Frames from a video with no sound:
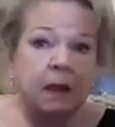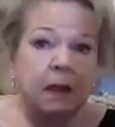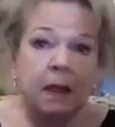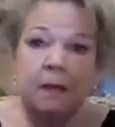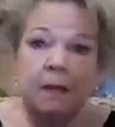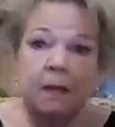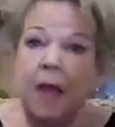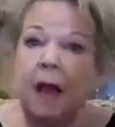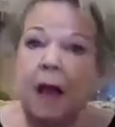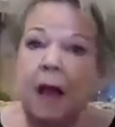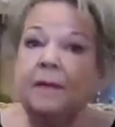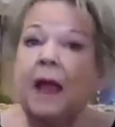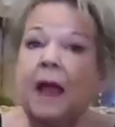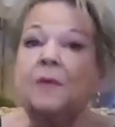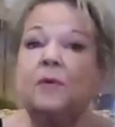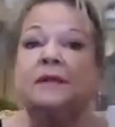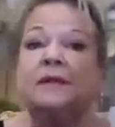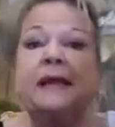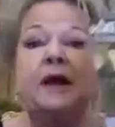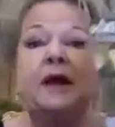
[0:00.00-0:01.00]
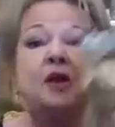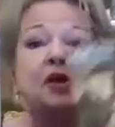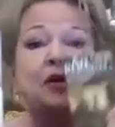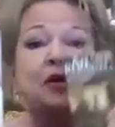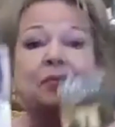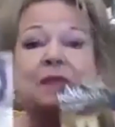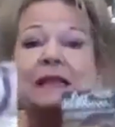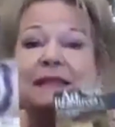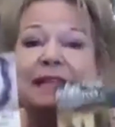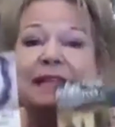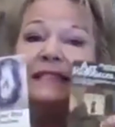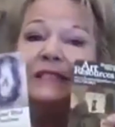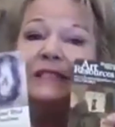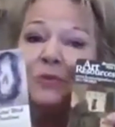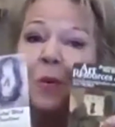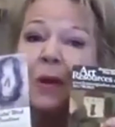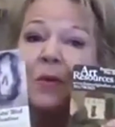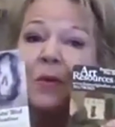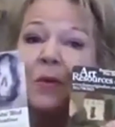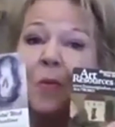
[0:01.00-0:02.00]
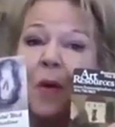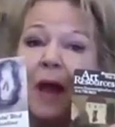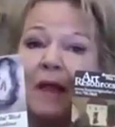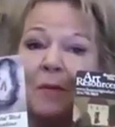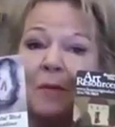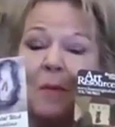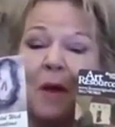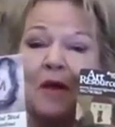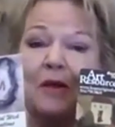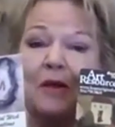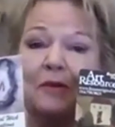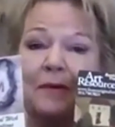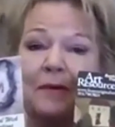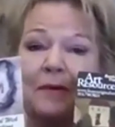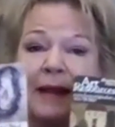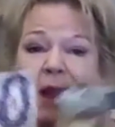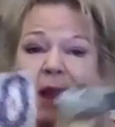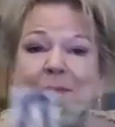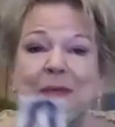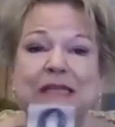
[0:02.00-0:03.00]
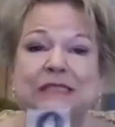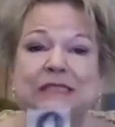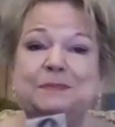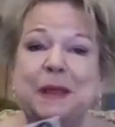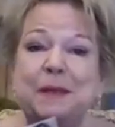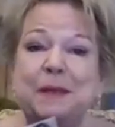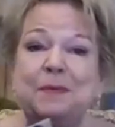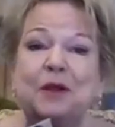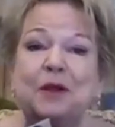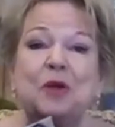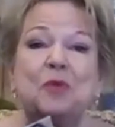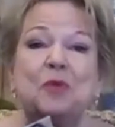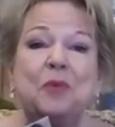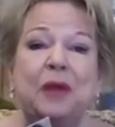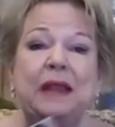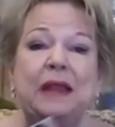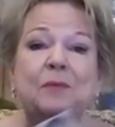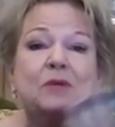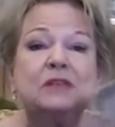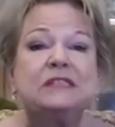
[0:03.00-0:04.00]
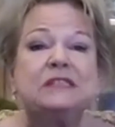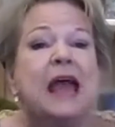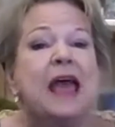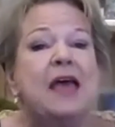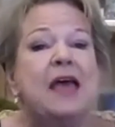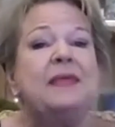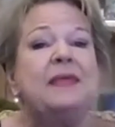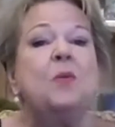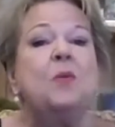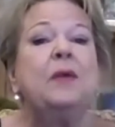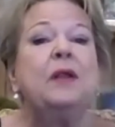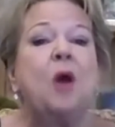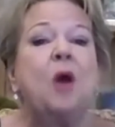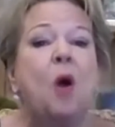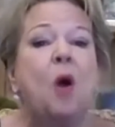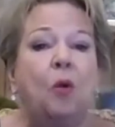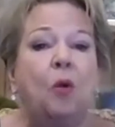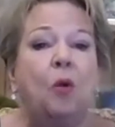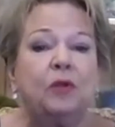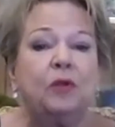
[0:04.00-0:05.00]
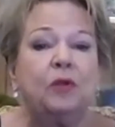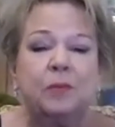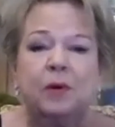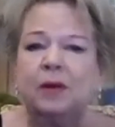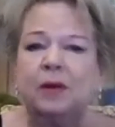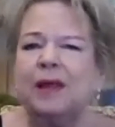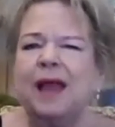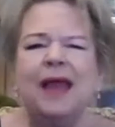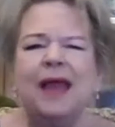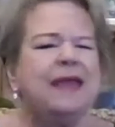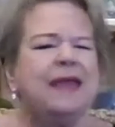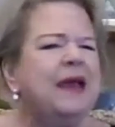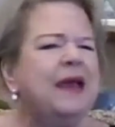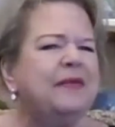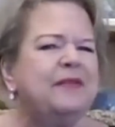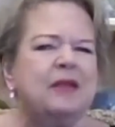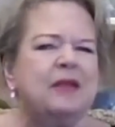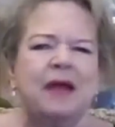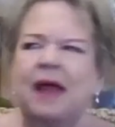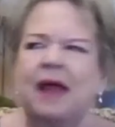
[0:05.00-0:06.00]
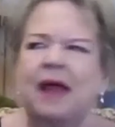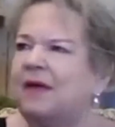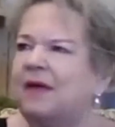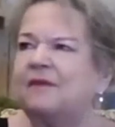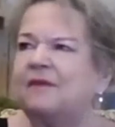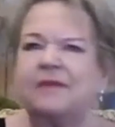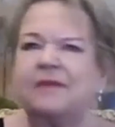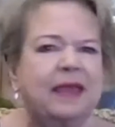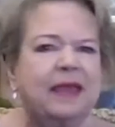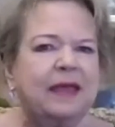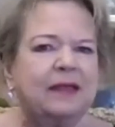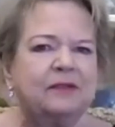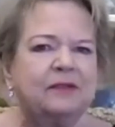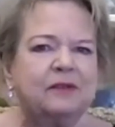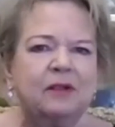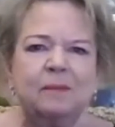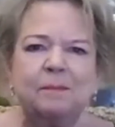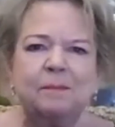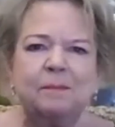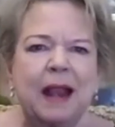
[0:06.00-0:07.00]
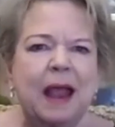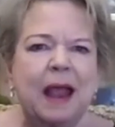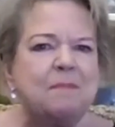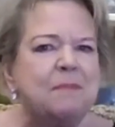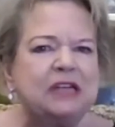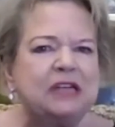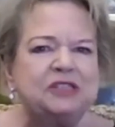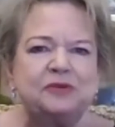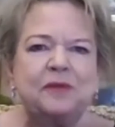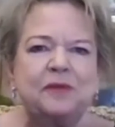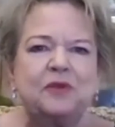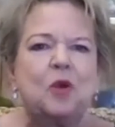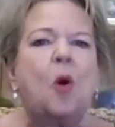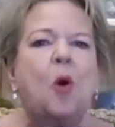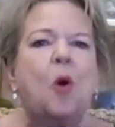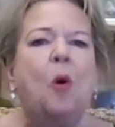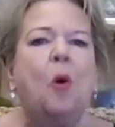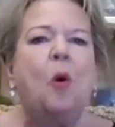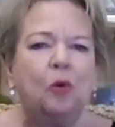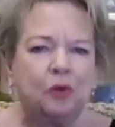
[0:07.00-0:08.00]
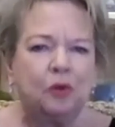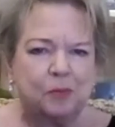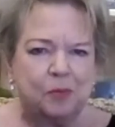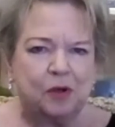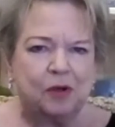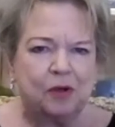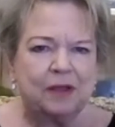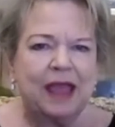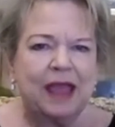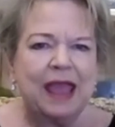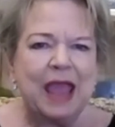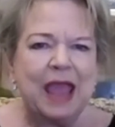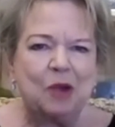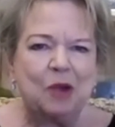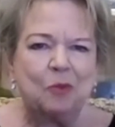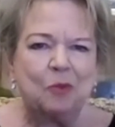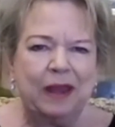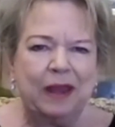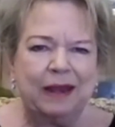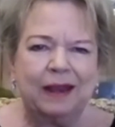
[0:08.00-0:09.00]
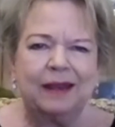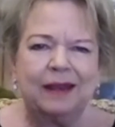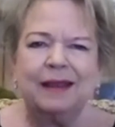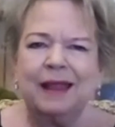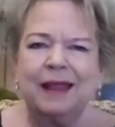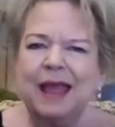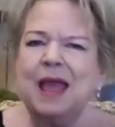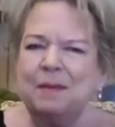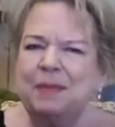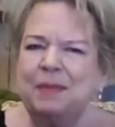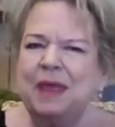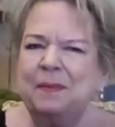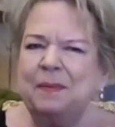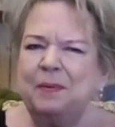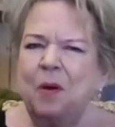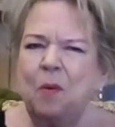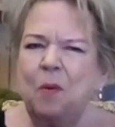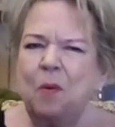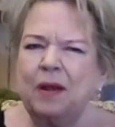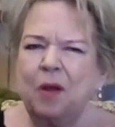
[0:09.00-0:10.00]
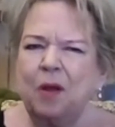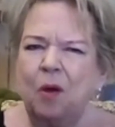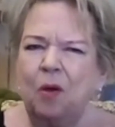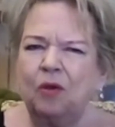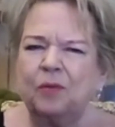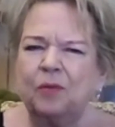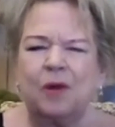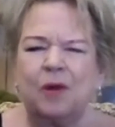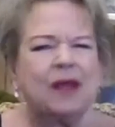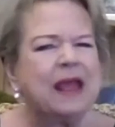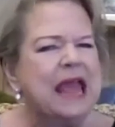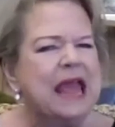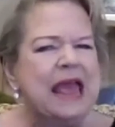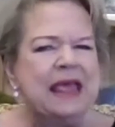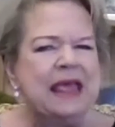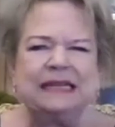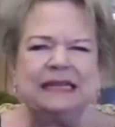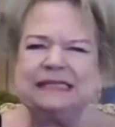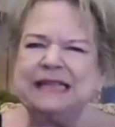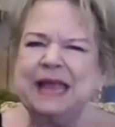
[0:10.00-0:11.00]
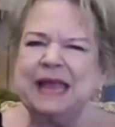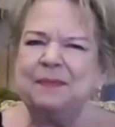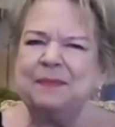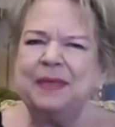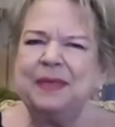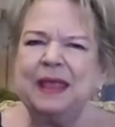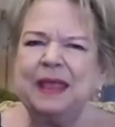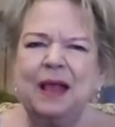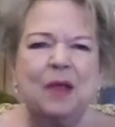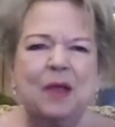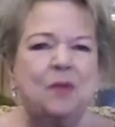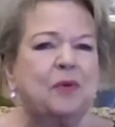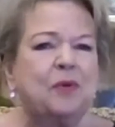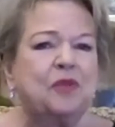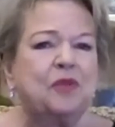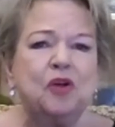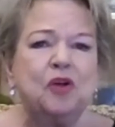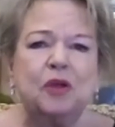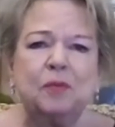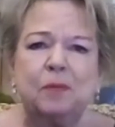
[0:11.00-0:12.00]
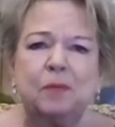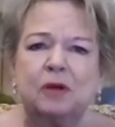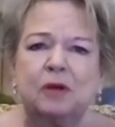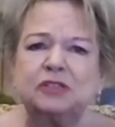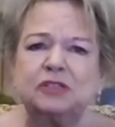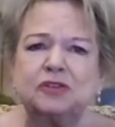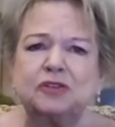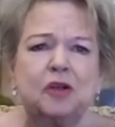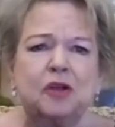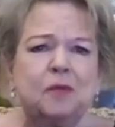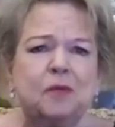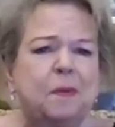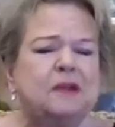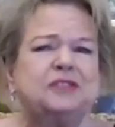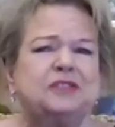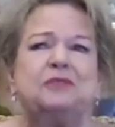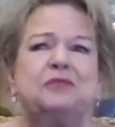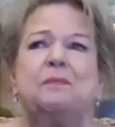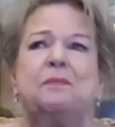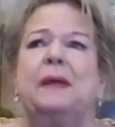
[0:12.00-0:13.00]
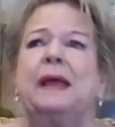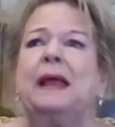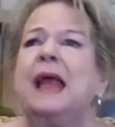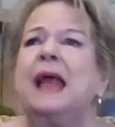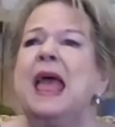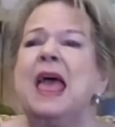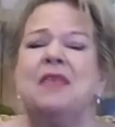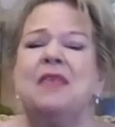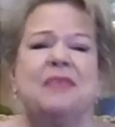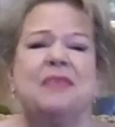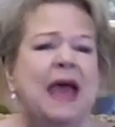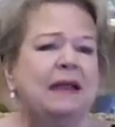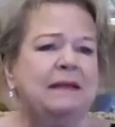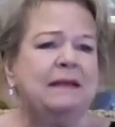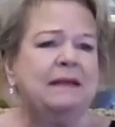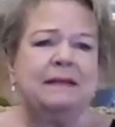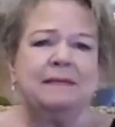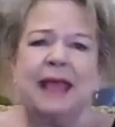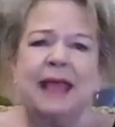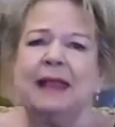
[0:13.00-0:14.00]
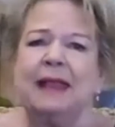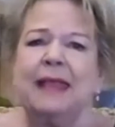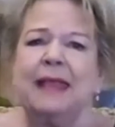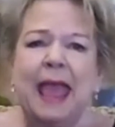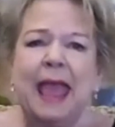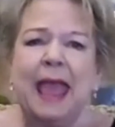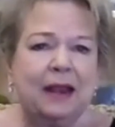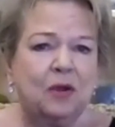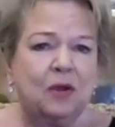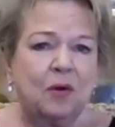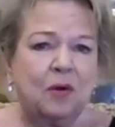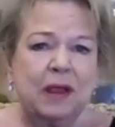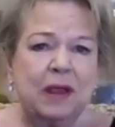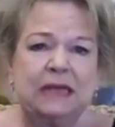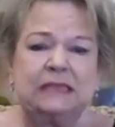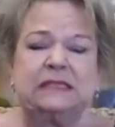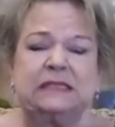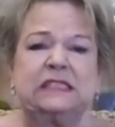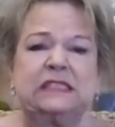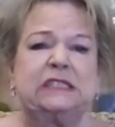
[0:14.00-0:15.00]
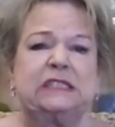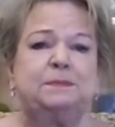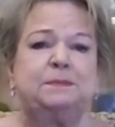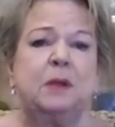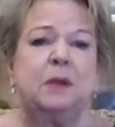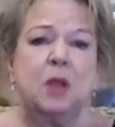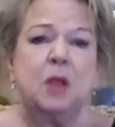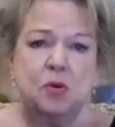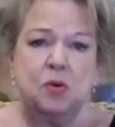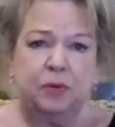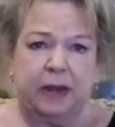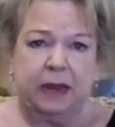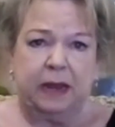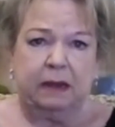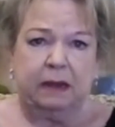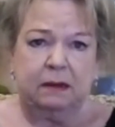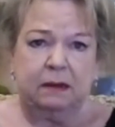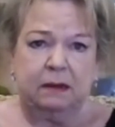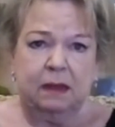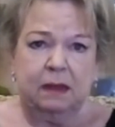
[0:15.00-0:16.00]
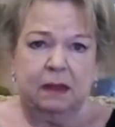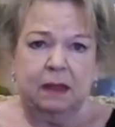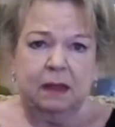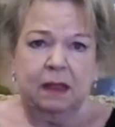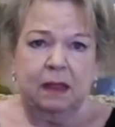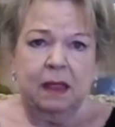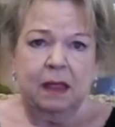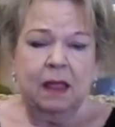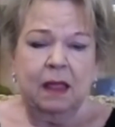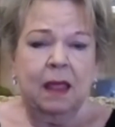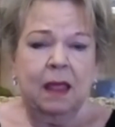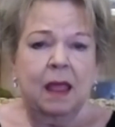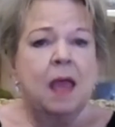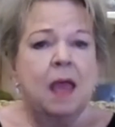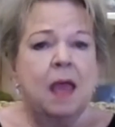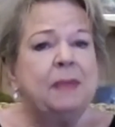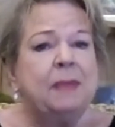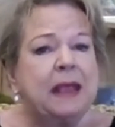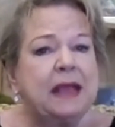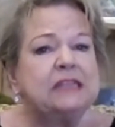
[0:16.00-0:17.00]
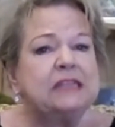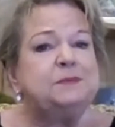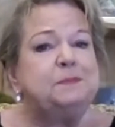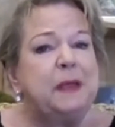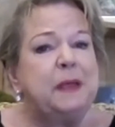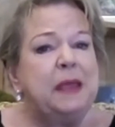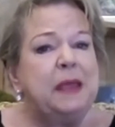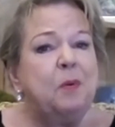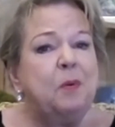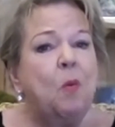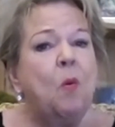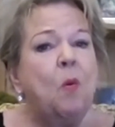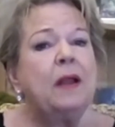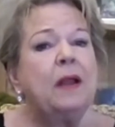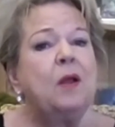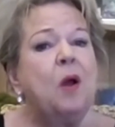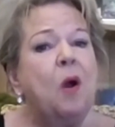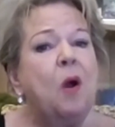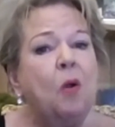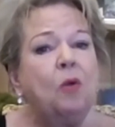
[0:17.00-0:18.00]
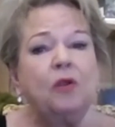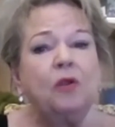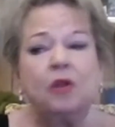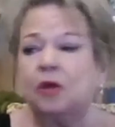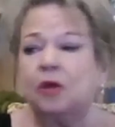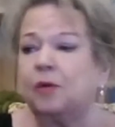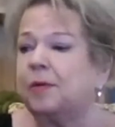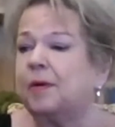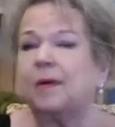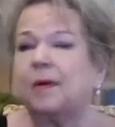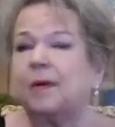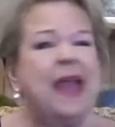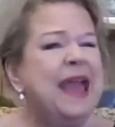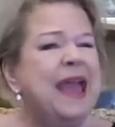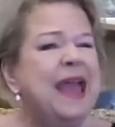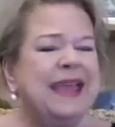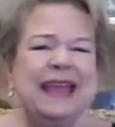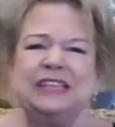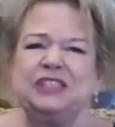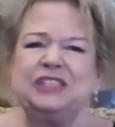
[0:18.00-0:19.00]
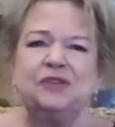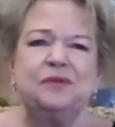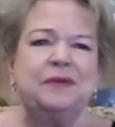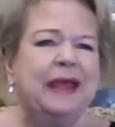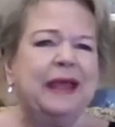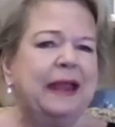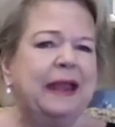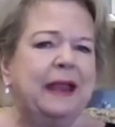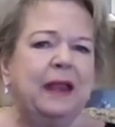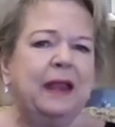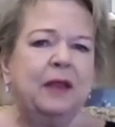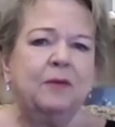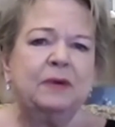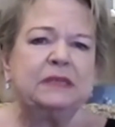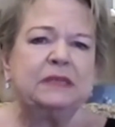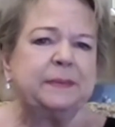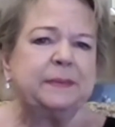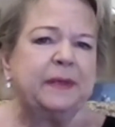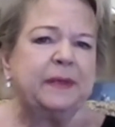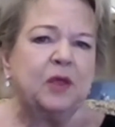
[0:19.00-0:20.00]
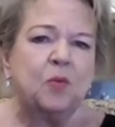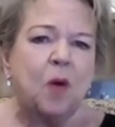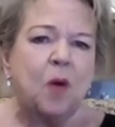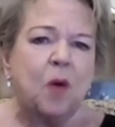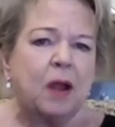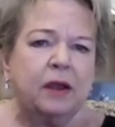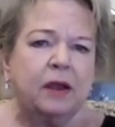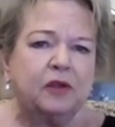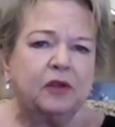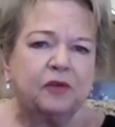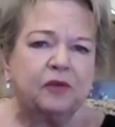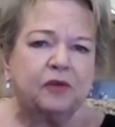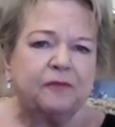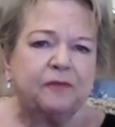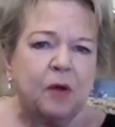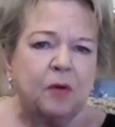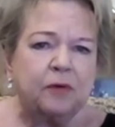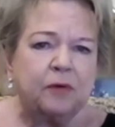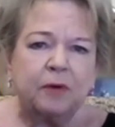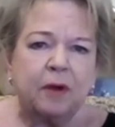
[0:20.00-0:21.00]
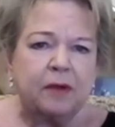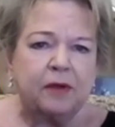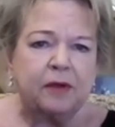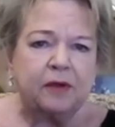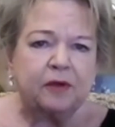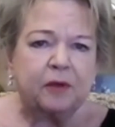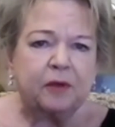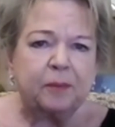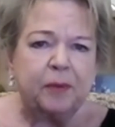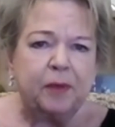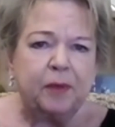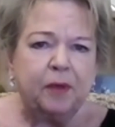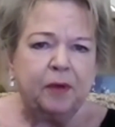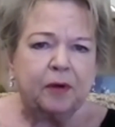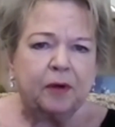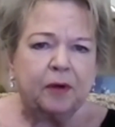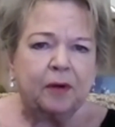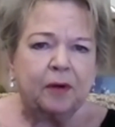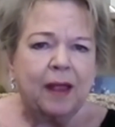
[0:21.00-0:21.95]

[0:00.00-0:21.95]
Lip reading: I will tell you, this is one way to market right now, because people are reading books. They want to hold a book. Yeah, I have a Kindle, but I'd much rather hold a book and read it. People want to hold a book. The same thing like with cookbooks. Cookbooks are big. That category has exploded because people want to hold a cookbook. Yes, you can get any recipe you want on your phone or on your computer,